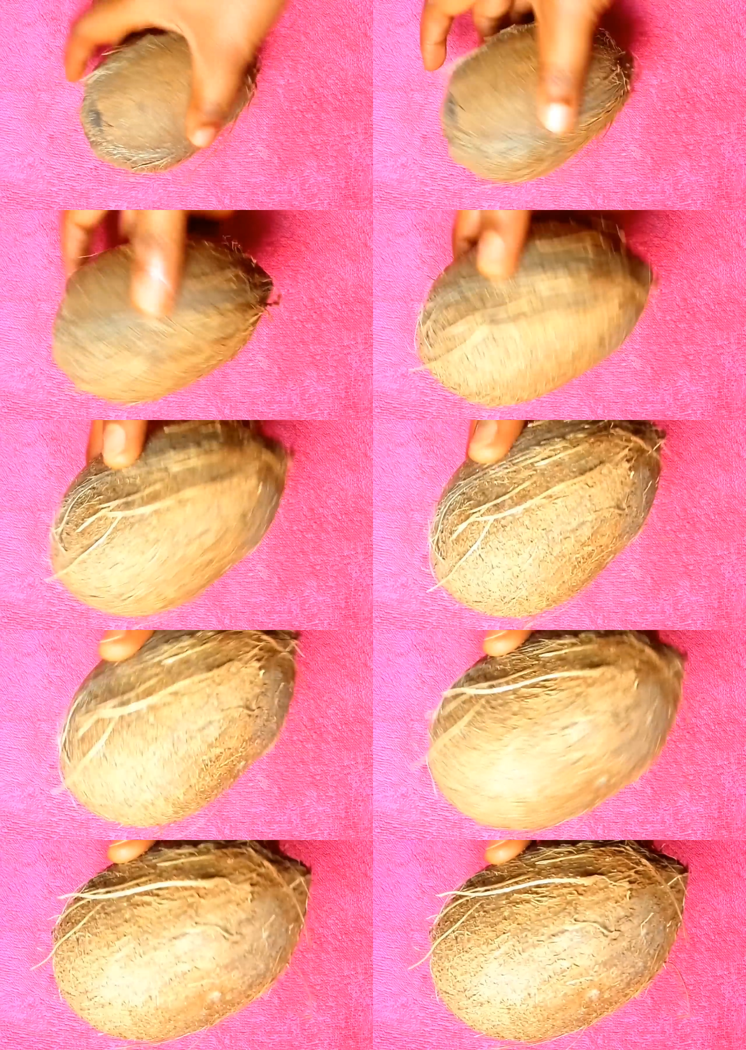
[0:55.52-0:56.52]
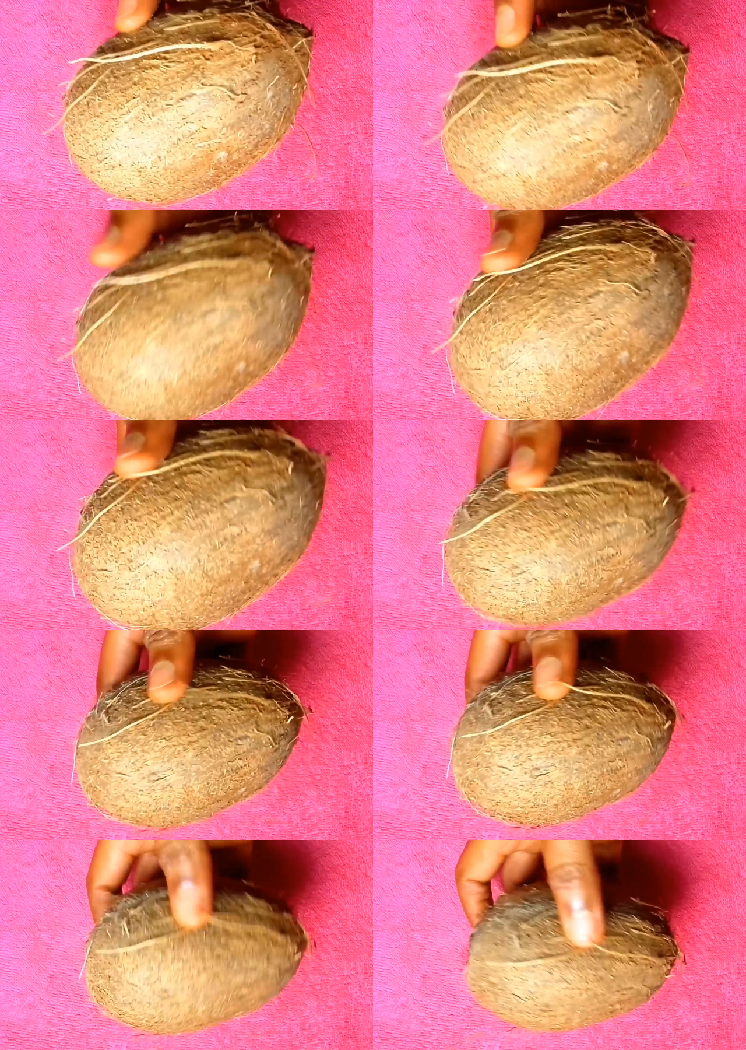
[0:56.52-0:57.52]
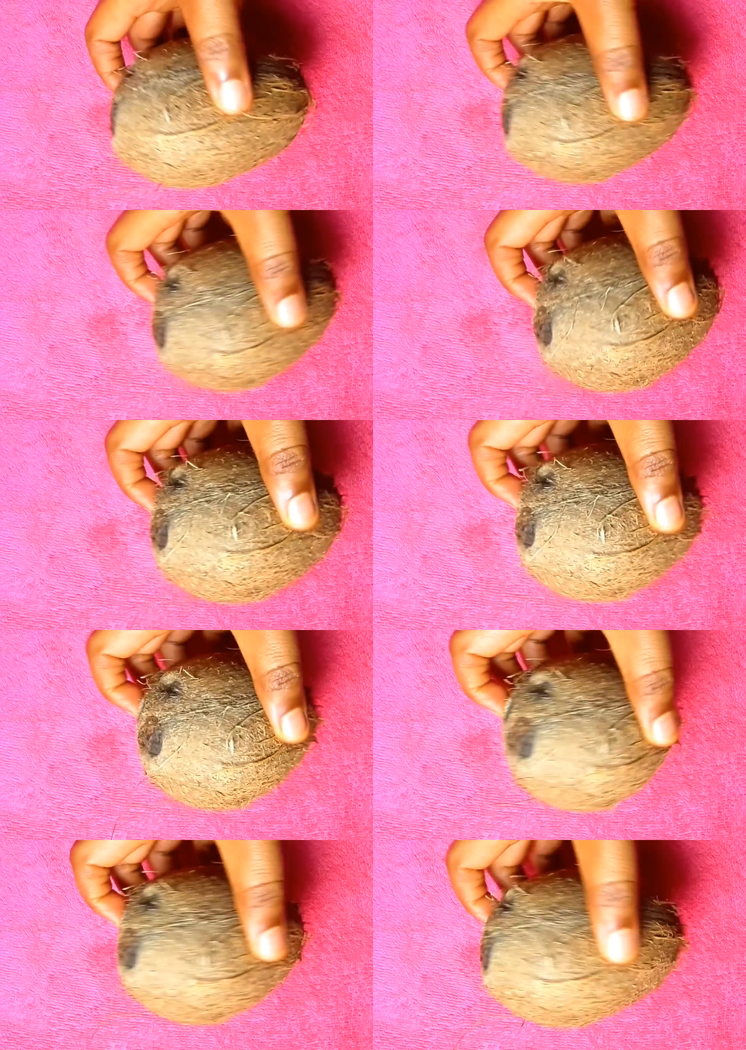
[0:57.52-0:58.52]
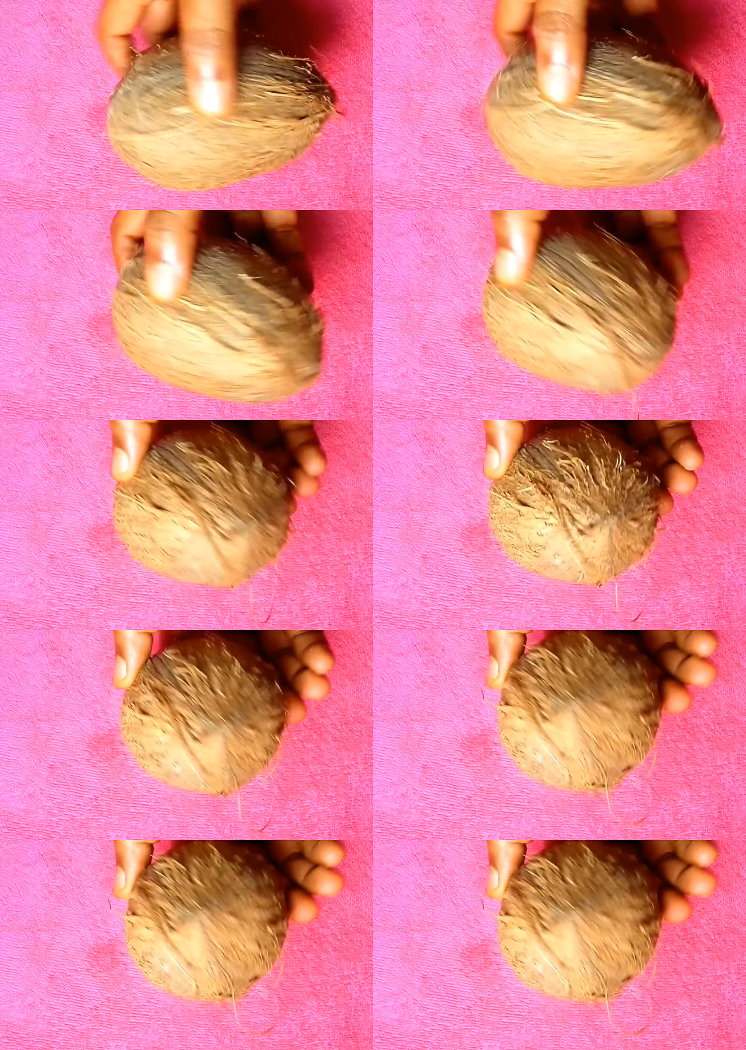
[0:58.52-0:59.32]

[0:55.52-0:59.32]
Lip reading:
Nobody's mouth can be seen.